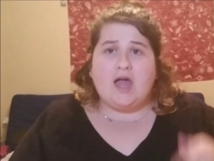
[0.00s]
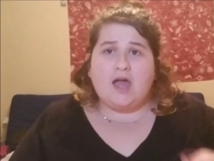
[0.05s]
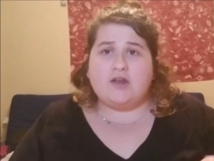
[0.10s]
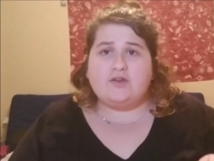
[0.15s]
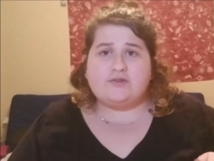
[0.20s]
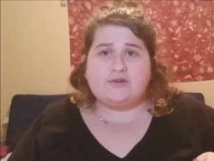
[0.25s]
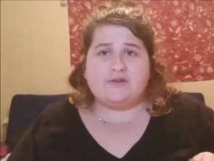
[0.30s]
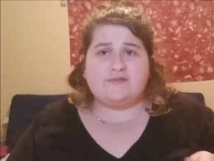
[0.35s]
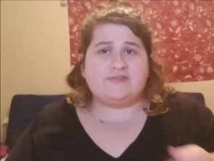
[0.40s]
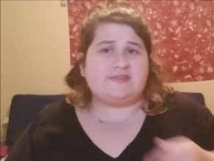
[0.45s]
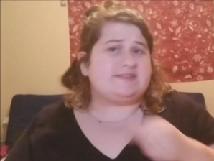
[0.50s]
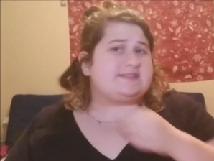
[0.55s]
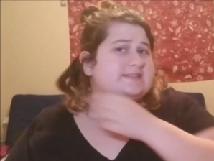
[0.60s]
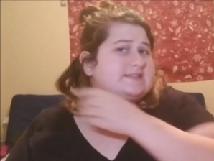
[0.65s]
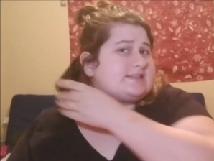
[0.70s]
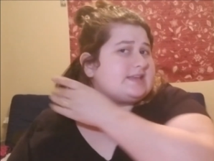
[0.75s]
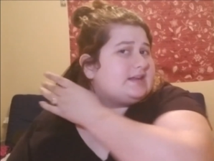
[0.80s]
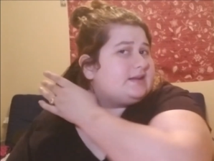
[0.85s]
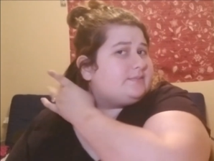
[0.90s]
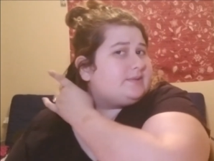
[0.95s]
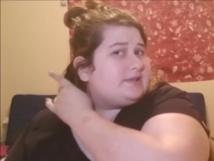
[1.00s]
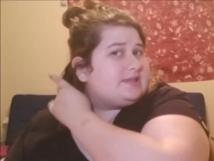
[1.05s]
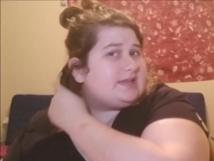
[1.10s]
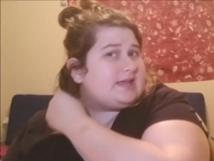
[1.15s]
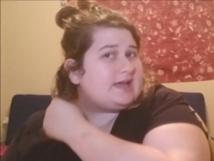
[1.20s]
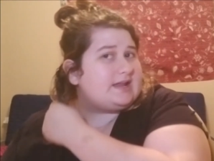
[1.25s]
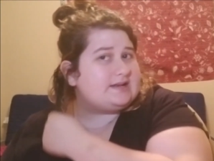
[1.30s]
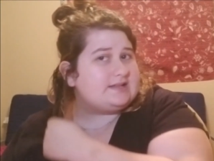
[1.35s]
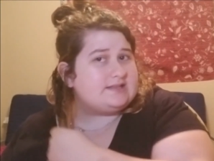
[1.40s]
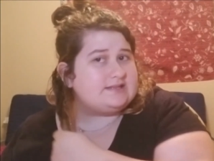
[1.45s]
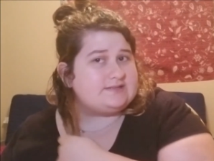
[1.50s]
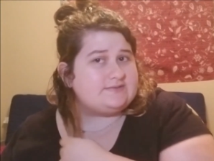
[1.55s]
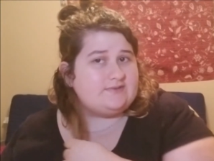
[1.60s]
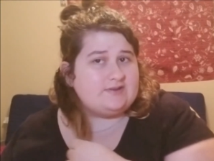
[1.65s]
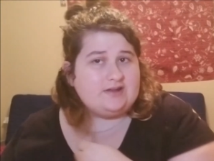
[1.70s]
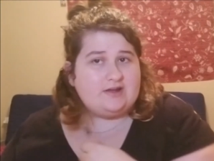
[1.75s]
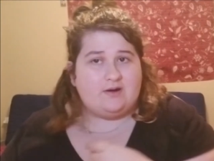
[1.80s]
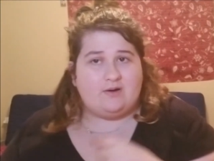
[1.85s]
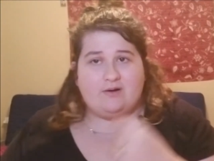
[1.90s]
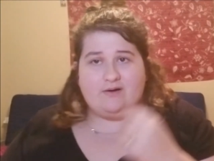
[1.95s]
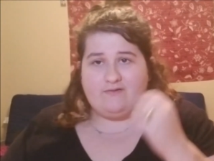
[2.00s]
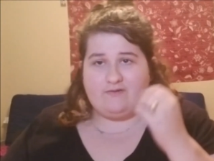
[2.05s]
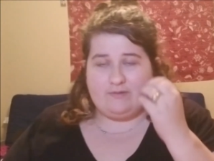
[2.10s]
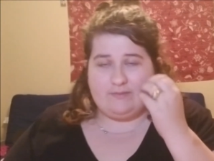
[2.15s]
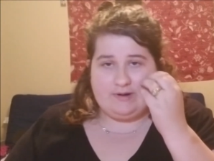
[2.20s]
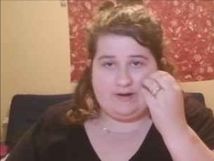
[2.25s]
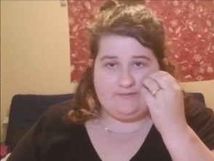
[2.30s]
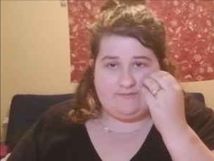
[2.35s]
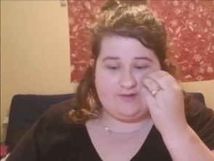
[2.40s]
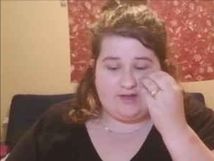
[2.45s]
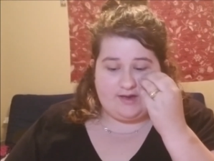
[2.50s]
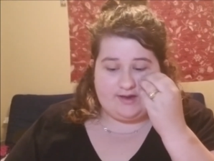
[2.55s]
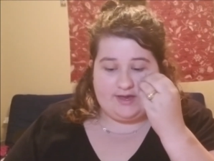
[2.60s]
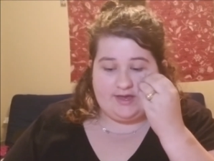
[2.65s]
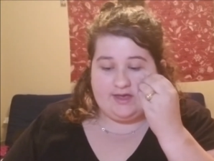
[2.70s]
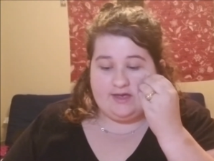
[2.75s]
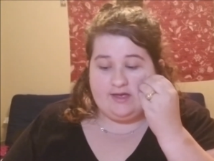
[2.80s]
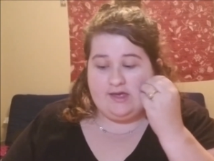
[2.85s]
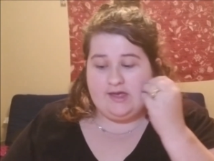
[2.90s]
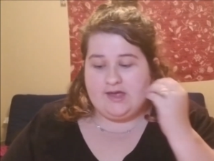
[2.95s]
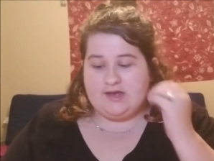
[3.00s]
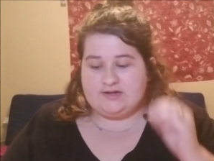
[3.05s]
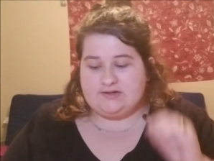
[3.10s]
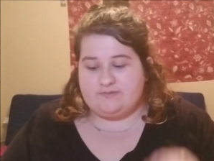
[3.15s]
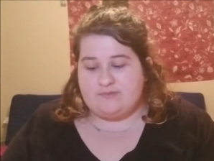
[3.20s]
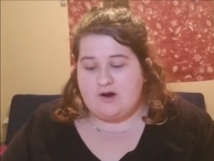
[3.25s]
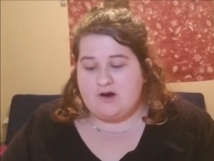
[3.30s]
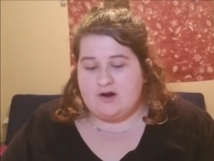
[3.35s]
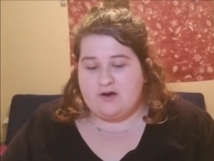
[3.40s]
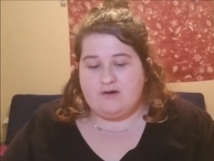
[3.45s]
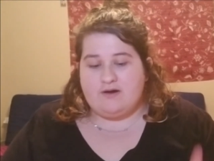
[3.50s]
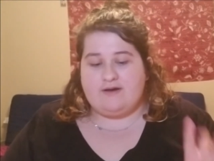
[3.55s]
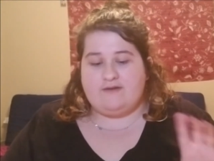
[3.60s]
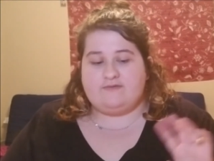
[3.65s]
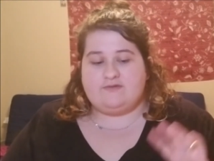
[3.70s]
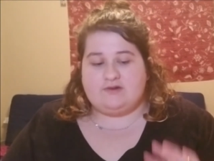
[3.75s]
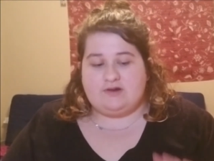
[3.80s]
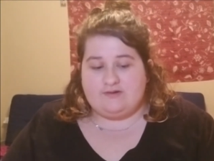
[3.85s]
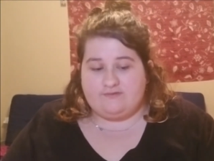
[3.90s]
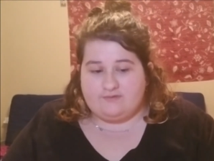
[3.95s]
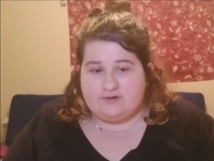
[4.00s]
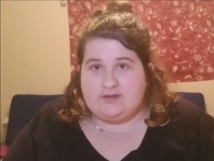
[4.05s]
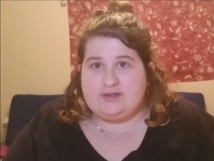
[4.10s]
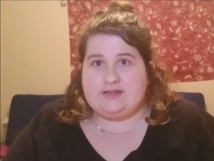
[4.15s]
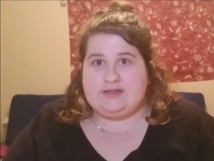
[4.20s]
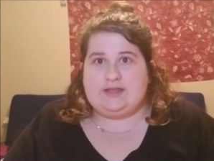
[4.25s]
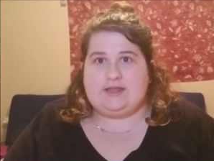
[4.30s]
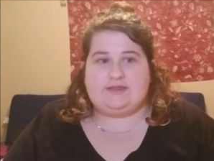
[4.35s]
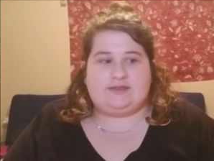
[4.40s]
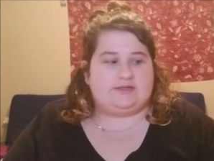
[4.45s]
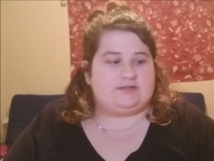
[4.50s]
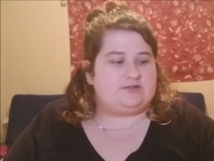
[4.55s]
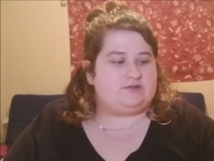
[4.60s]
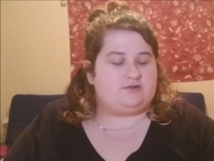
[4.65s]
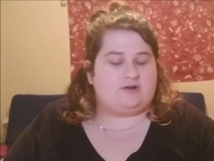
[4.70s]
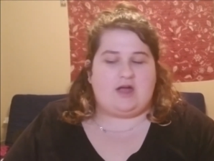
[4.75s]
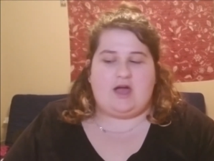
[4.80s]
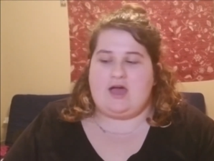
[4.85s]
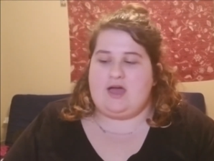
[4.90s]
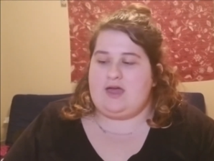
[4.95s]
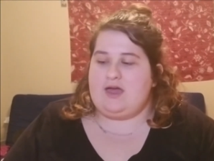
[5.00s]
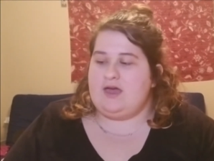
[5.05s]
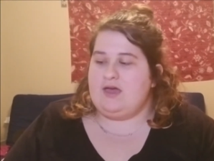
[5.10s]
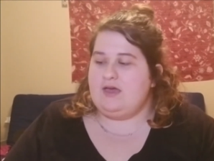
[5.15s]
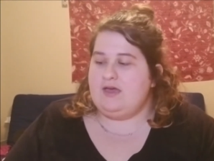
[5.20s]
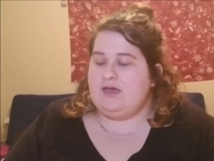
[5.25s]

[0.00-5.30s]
I don't know if this is going to be the end of this video or if I'm going to vlog it tomorrow after I've really let this dry.